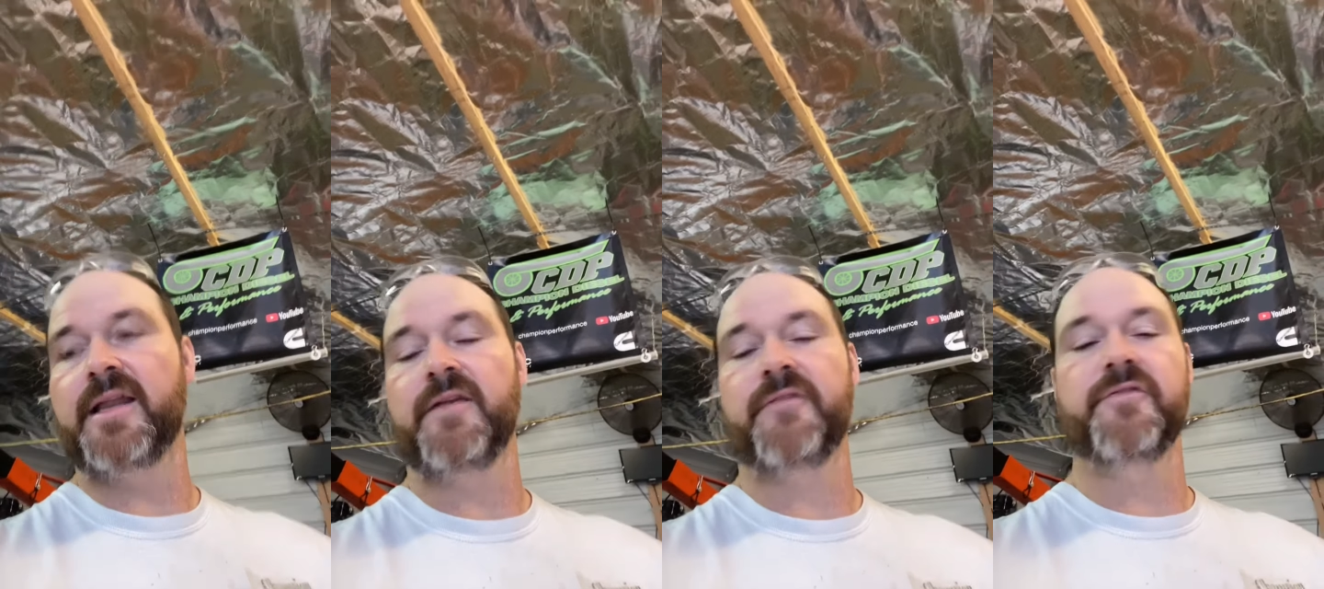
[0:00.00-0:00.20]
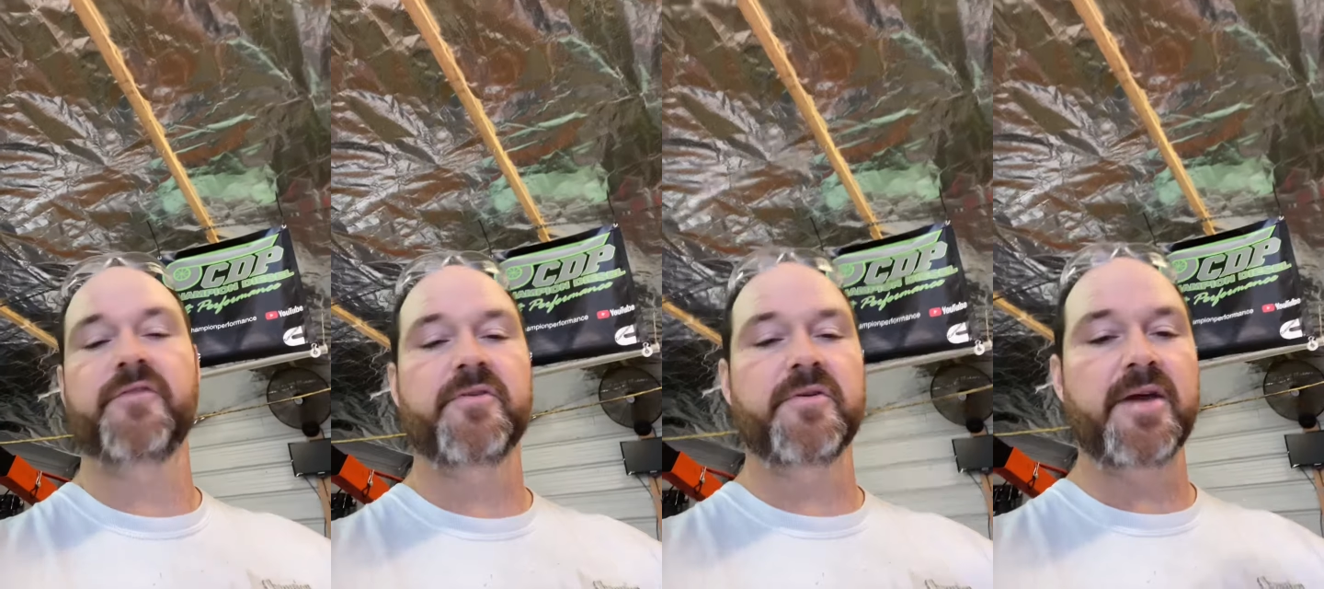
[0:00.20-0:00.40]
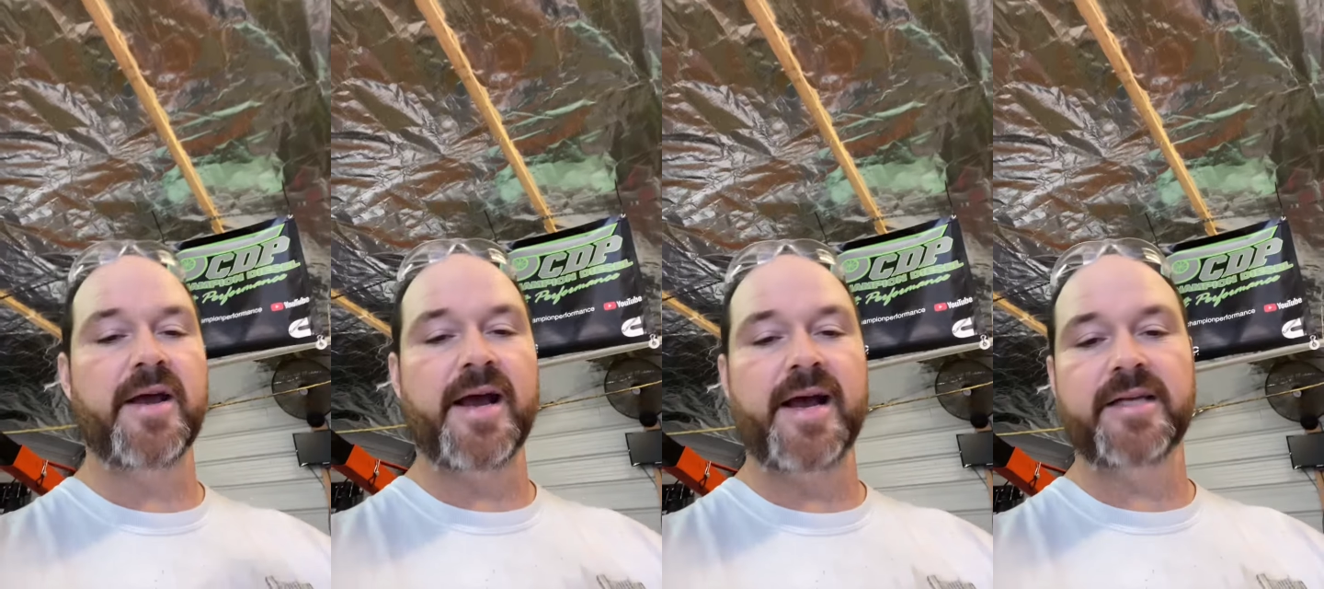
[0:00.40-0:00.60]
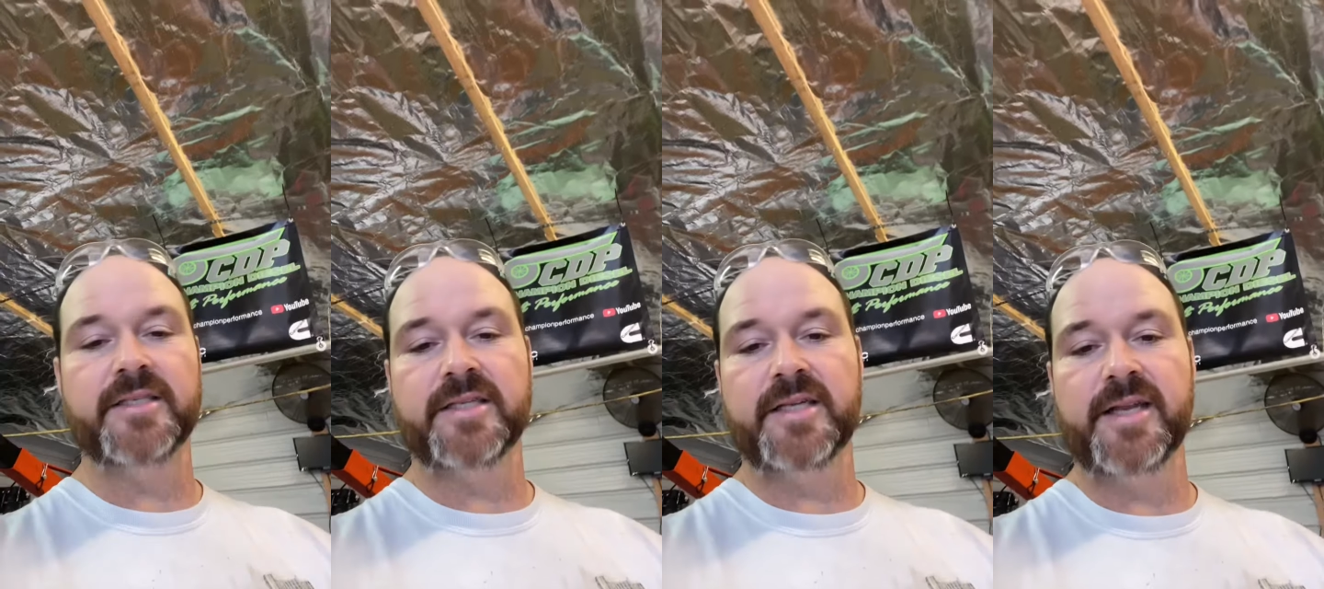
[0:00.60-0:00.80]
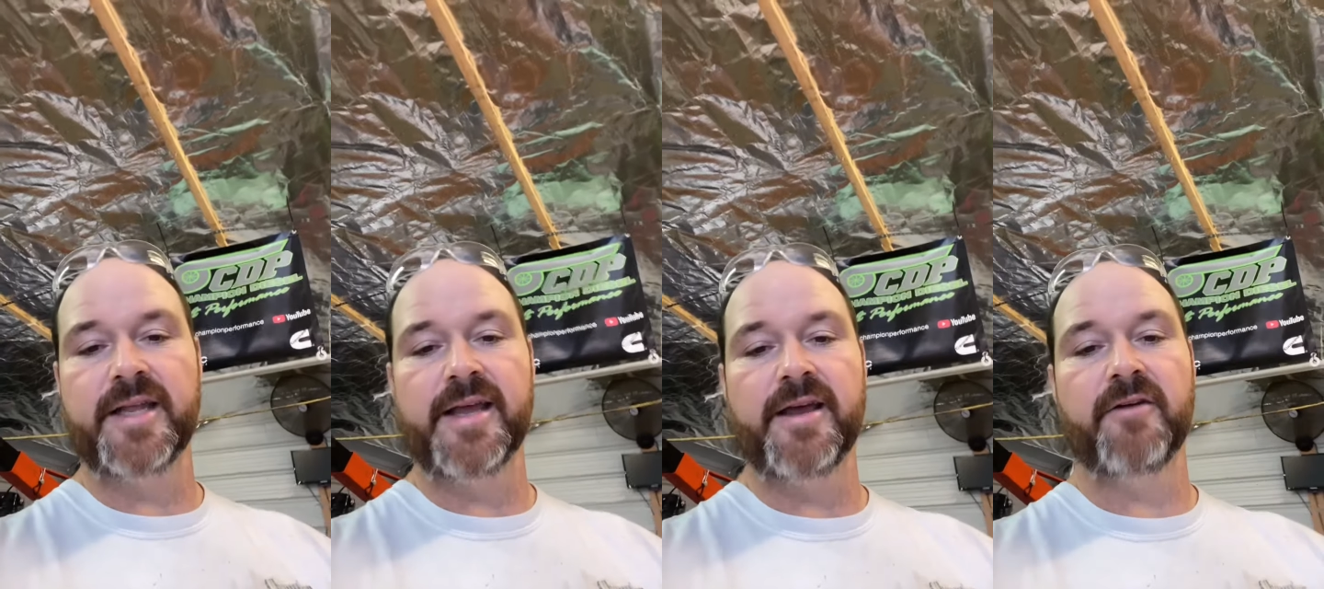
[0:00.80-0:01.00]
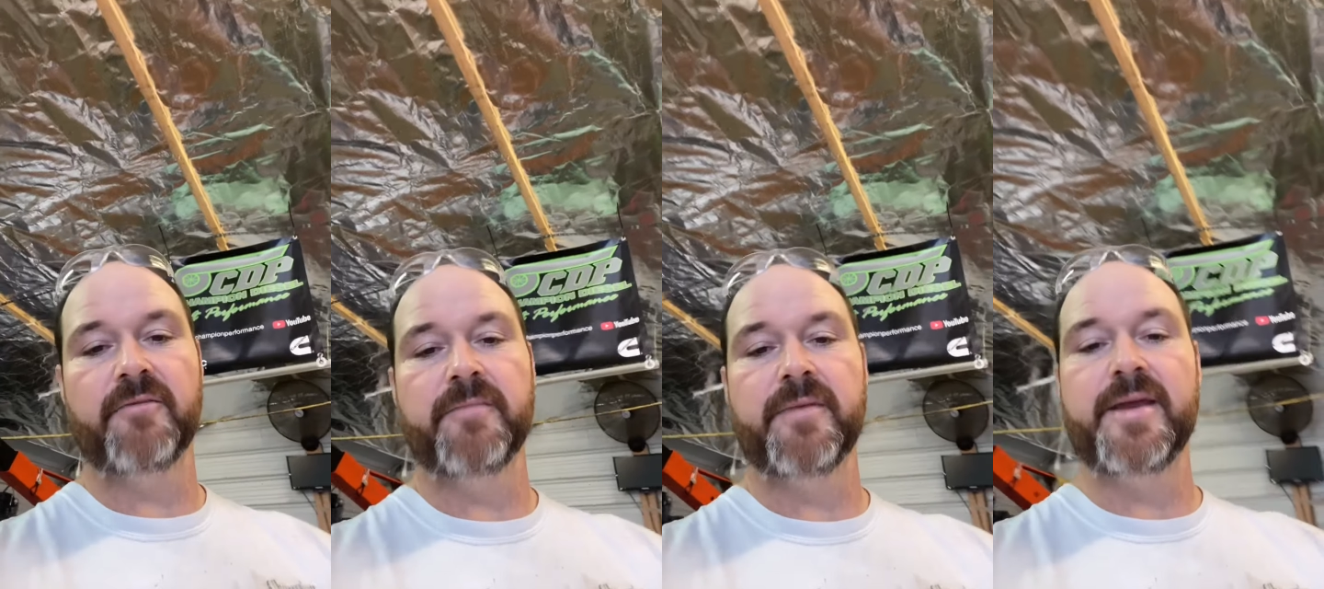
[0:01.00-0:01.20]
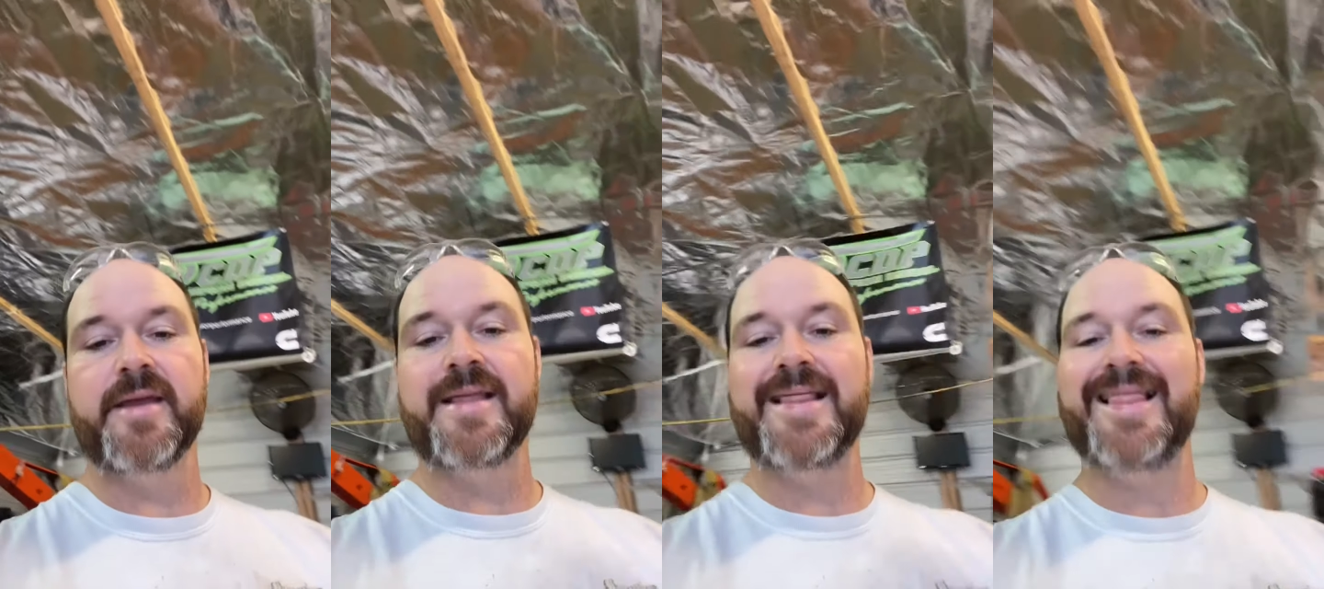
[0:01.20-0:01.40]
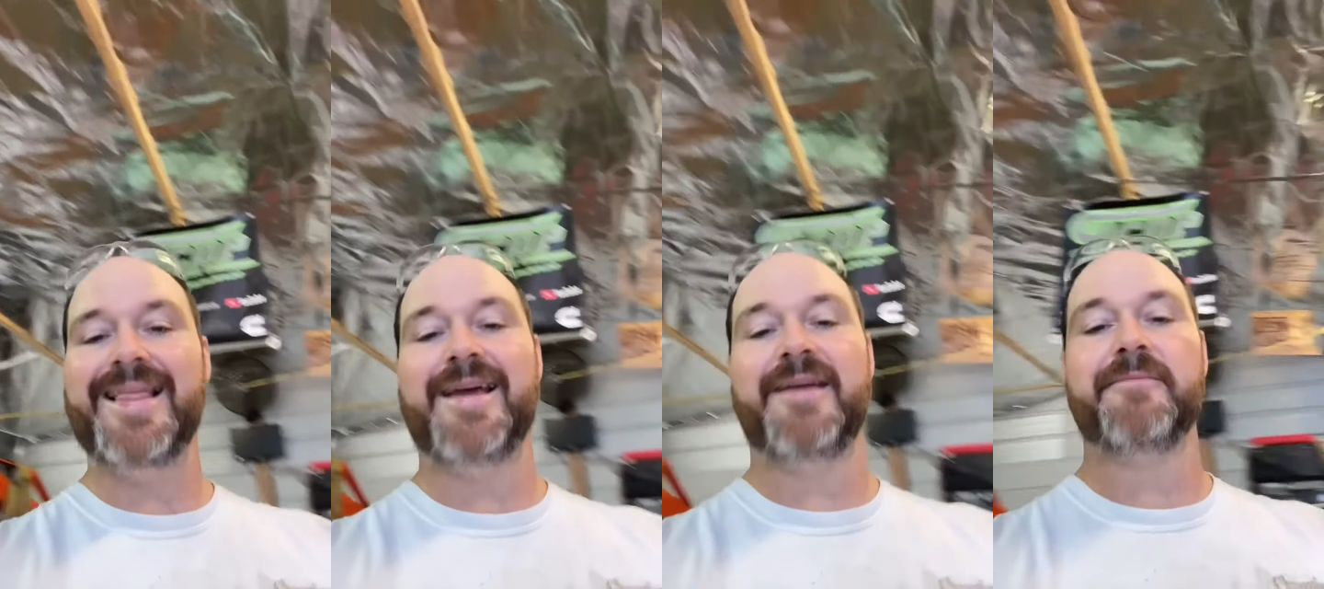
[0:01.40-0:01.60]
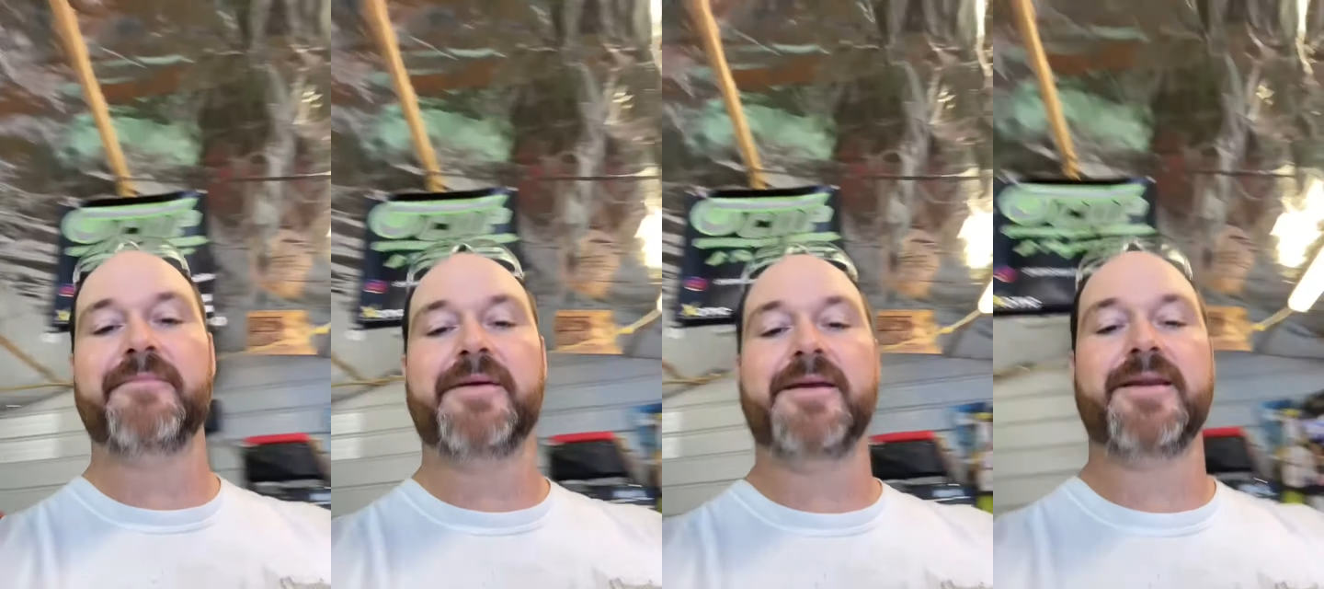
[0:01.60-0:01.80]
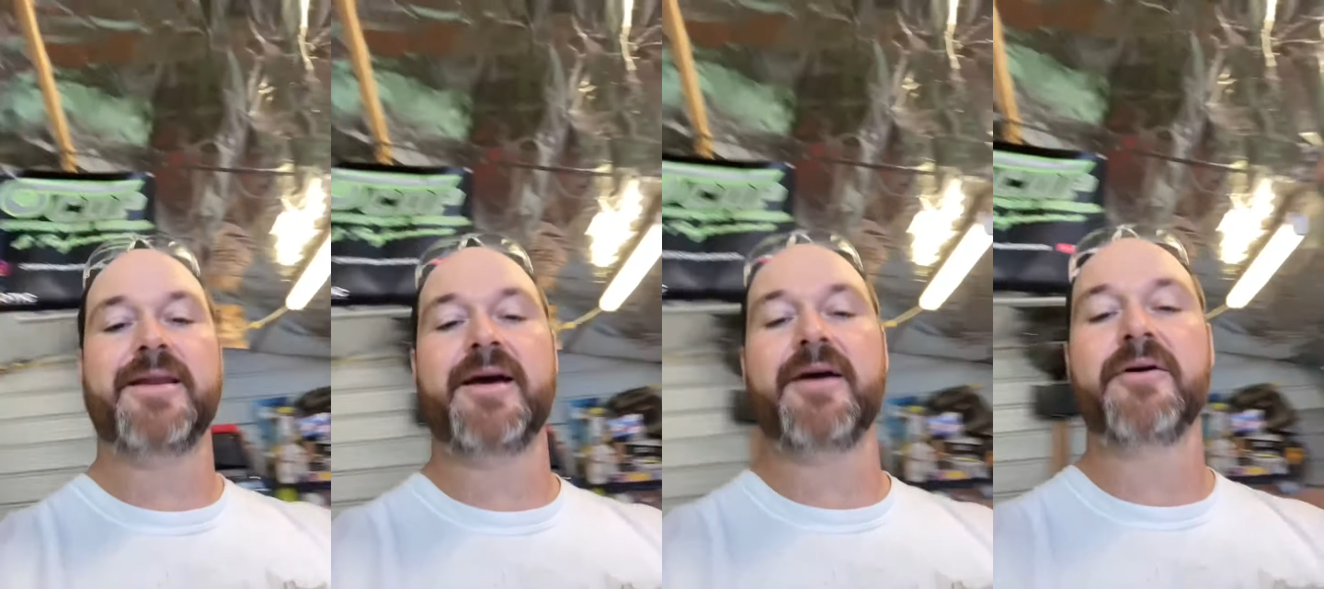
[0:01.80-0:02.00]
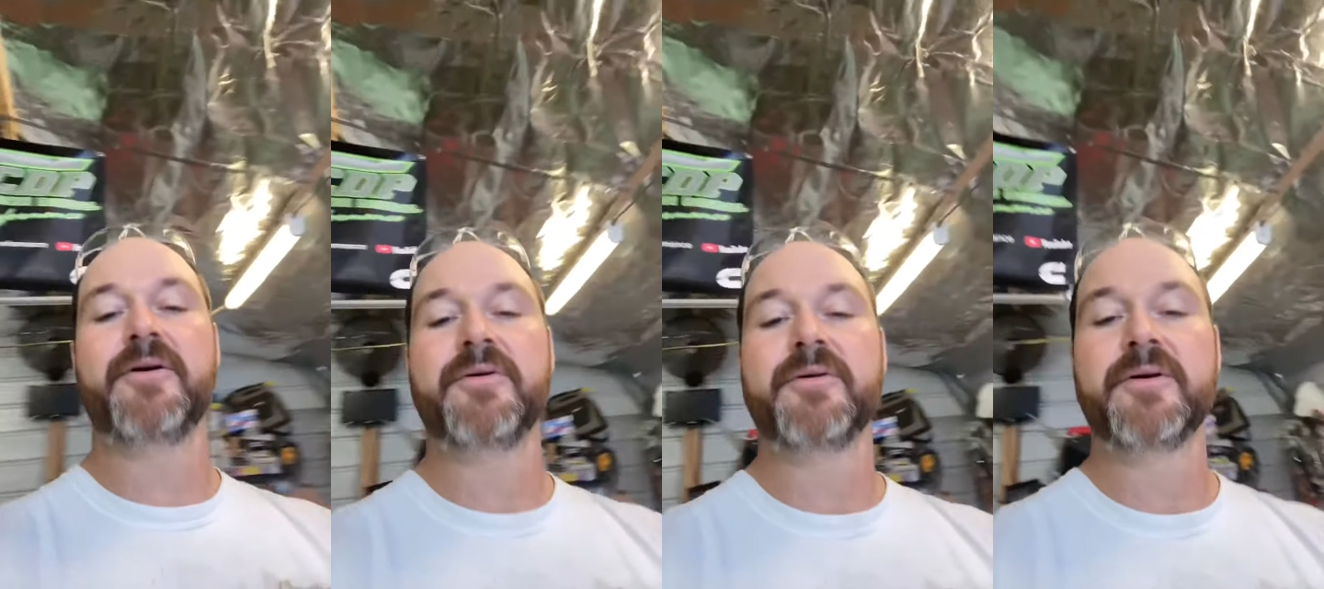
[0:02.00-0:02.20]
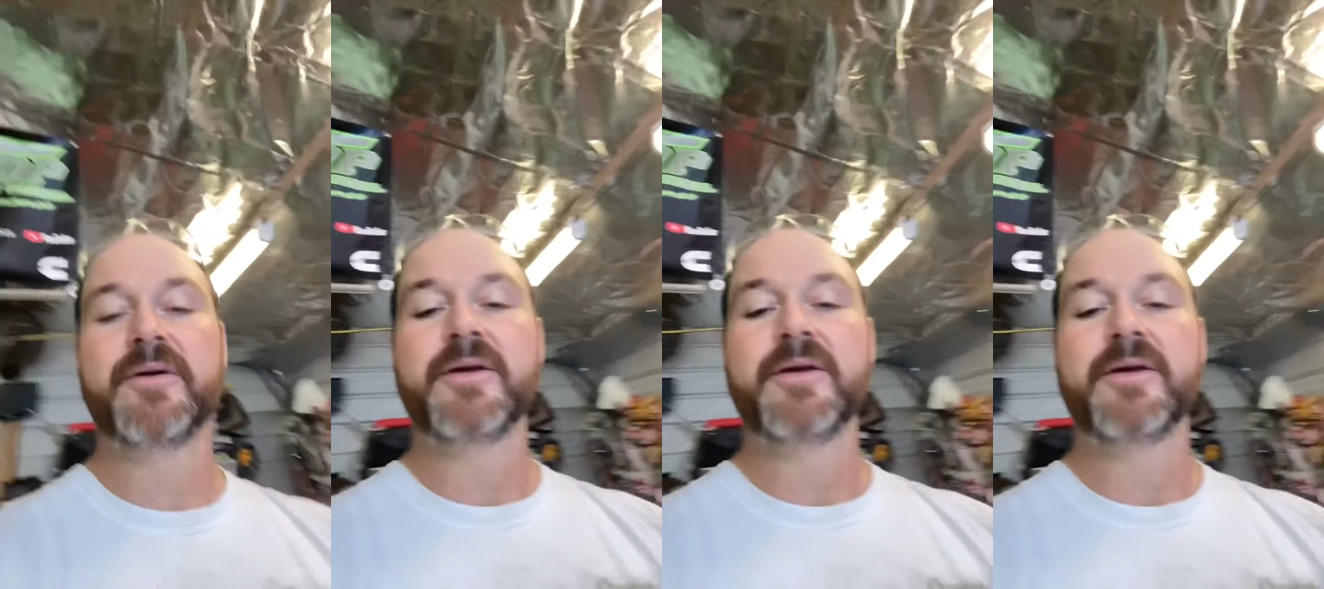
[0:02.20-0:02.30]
If you guys can help me, let me know.